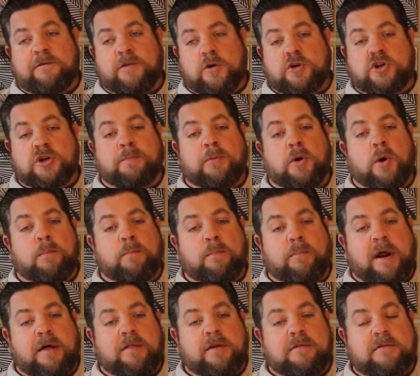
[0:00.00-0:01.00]
a future Bourbon
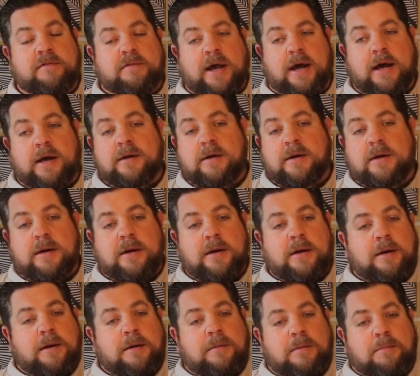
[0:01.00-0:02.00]
Brothers
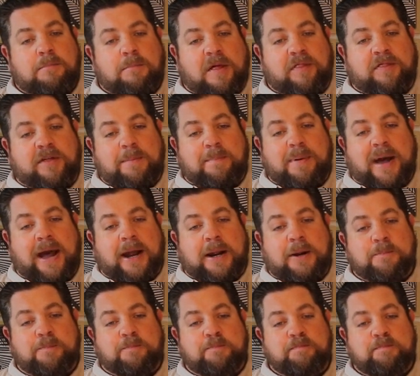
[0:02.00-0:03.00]
monthly
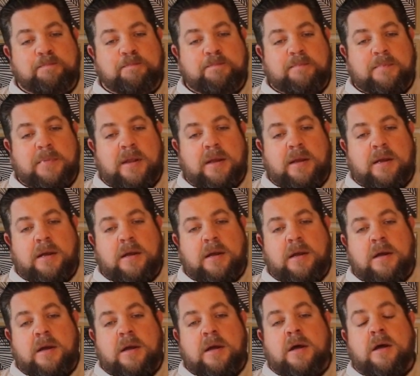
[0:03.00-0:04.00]
pack.
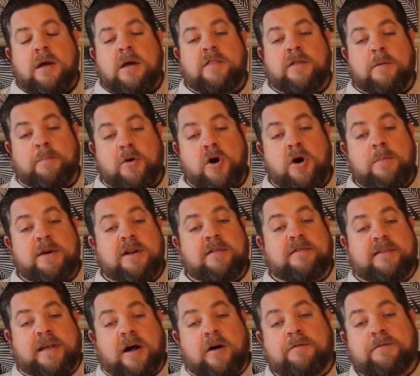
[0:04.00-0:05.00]
The bourbon
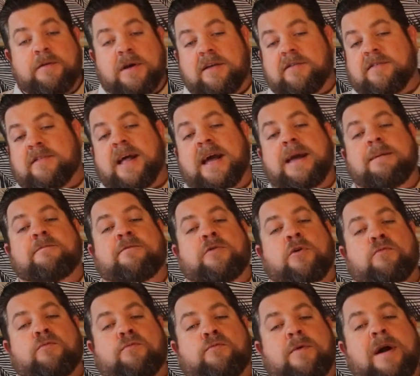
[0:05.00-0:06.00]
itself is named
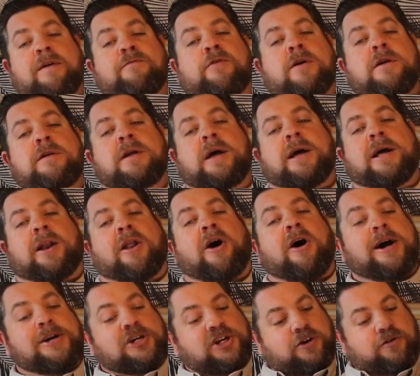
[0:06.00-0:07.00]
for Reverend
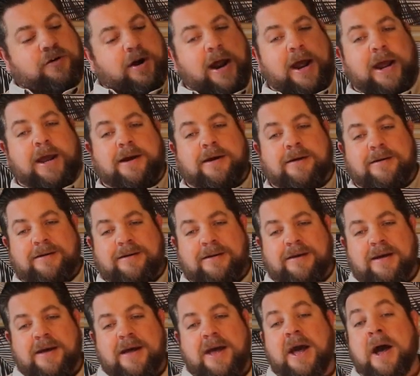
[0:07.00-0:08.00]
Elijah Craig,
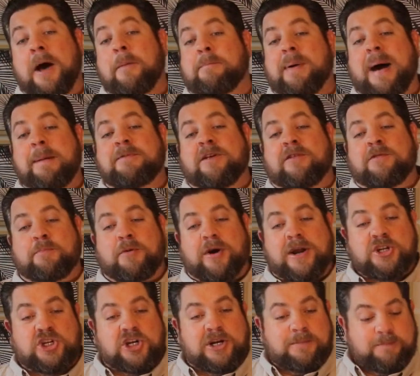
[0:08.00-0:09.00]
a Baptist
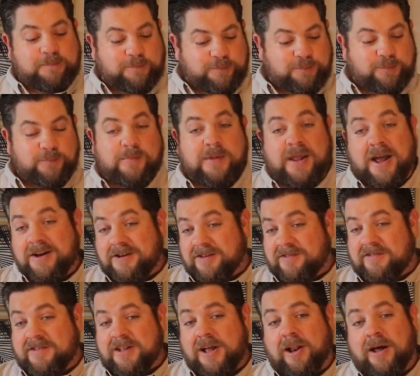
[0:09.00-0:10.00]
preacher, a
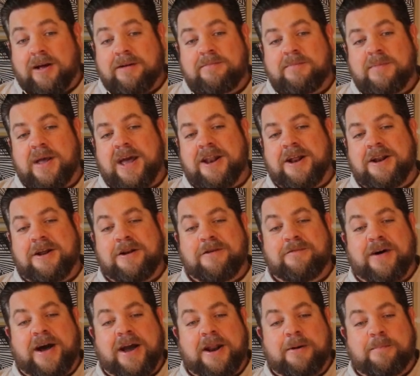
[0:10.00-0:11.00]
distiller, and an
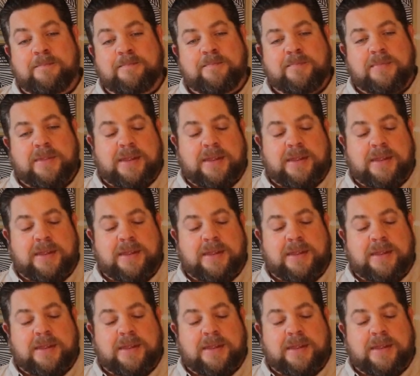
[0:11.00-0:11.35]
innovator.